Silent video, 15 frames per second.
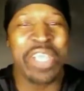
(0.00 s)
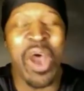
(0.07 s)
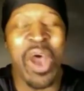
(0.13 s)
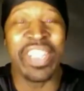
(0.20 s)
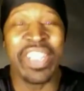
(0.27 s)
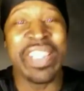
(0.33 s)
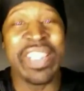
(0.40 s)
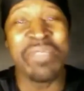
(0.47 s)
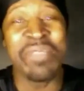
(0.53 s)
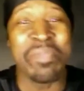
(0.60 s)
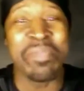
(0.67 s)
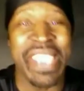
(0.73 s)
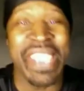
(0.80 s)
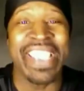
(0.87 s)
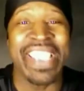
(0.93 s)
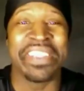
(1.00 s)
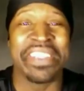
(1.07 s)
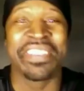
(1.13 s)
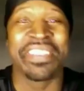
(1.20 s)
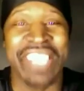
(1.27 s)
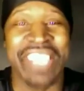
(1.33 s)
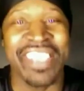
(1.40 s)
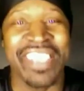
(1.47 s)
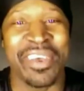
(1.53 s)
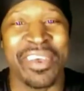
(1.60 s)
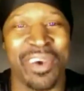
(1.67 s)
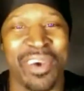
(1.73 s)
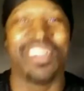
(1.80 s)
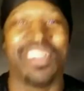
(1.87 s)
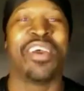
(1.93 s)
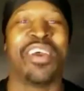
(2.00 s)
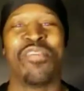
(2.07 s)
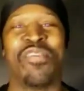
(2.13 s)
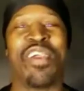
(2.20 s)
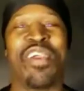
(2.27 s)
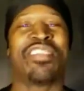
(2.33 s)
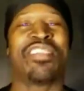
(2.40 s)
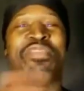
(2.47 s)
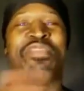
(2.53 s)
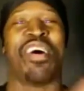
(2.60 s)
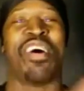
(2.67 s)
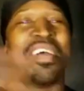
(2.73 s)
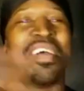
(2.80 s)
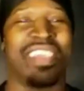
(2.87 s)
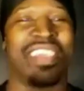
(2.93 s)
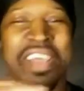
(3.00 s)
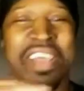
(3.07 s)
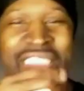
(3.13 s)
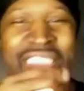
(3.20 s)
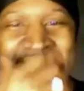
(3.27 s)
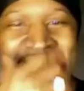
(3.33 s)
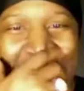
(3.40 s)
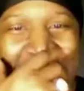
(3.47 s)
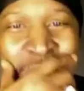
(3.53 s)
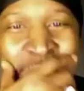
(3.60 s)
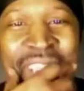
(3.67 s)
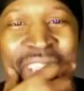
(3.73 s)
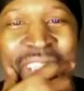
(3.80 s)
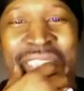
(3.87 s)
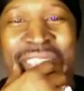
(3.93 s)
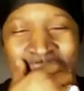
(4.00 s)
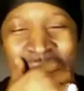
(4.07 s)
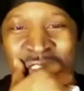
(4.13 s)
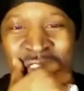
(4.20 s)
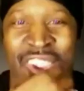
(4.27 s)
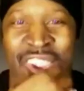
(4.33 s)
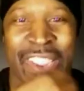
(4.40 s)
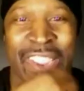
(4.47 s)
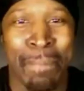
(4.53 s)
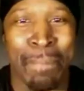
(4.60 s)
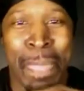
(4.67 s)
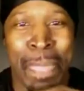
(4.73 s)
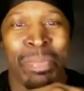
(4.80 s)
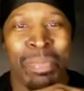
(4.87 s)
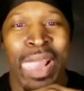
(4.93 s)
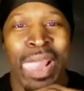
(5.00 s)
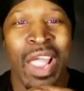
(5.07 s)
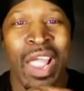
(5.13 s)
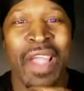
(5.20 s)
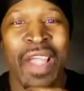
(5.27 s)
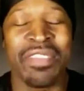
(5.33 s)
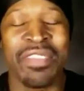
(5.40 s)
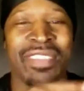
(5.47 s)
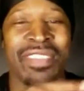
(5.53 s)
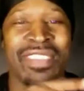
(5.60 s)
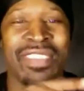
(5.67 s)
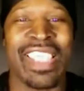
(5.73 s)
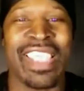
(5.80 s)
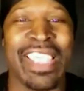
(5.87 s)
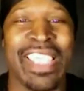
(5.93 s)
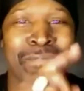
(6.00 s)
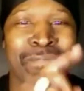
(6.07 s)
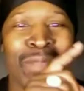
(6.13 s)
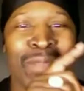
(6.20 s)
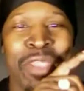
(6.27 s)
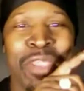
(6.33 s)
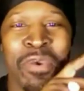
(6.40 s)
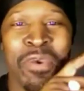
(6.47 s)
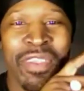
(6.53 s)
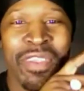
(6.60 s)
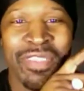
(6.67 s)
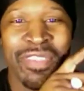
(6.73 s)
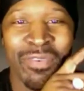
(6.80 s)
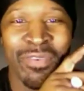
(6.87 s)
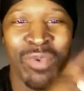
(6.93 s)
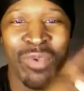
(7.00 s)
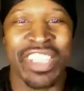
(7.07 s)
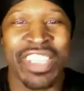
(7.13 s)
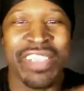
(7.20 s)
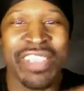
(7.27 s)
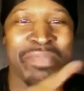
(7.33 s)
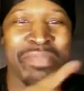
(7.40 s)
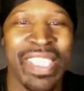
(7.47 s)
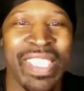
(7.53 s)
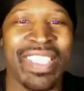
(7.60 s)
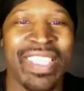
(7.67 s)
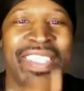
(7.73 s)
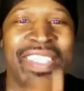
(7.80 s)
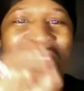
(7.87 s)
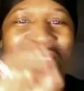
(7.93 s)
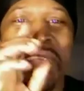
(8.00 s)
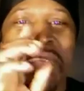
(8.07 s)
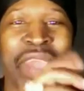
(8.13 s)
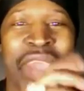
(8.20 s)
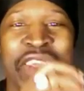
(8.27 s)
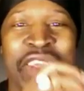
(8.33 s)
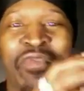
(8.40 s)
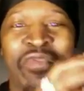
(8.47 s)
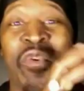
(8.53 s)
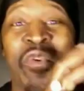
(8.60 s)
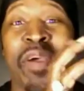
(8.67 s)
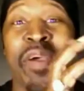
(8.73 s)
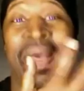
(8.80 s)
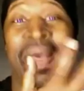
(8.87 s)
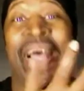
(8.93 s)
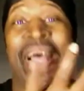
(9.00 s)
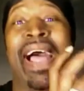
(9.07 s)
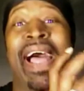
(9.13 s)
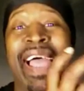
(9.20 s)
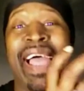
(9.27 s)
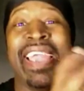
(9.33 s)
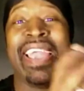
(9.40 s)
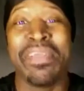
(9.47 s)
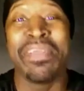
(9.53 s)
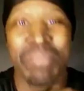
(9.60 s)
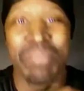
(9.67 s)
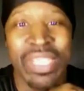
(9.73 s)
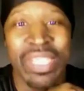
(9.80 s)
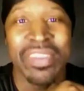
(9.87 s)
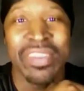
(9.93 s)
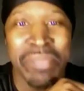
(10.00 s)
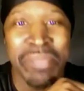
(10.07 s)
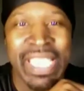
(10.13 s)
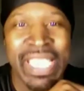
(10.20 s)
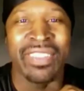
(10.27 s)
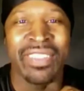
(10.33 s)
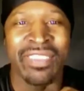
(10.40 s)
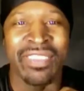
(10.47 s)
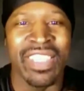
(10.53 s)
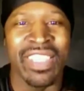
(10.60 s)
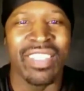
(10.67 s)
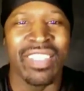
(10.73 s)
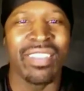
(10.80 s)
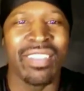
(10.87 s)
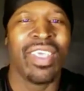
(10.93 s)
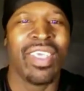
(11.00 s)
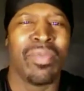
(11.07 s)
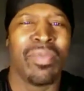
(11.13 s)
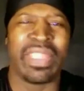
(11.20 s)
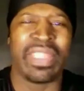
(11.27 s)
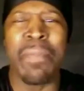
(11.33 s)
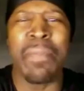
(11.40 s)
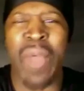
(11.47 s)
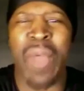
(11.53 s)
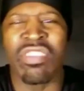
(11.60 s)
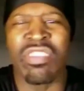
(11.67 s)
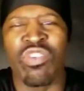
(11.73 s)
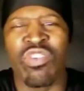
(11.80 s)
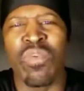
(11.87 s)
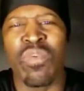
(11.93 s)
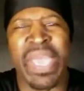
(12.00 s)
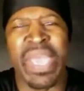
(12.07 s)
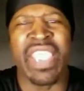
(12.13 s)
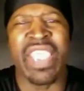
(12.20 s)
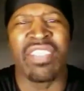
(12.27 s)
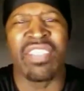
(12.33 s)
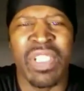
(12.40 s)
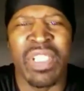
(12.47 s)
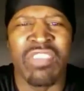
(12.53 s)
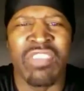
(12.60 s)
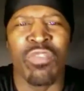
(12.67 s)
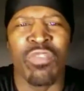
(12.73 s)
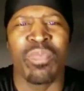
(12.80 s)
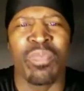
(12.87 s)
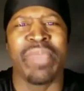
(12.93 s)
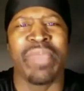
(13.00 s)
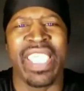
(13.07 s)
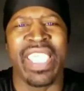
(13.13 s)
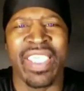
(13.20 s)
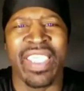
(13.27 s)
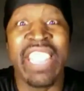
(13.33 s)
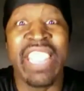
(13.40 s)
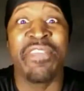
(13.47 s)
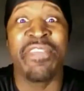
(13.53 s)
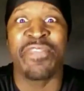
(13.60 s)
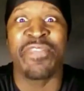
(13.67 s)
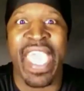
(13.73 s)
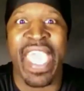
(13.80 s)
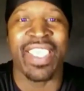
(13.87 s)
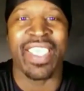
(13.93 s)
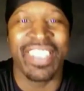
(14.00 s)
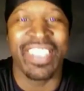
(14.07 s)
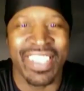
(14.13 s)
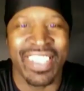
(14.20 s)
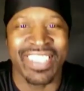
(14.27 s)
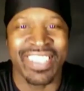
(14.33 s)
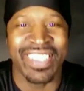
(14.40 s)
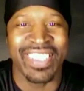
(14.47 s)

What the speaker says: Calling him the Man of Steel. First of all, y'all, let's get one thing straight. I understand what it meant, the metaphor behind him being the Man of Steel. But that brother too big to be Superman. He's fat.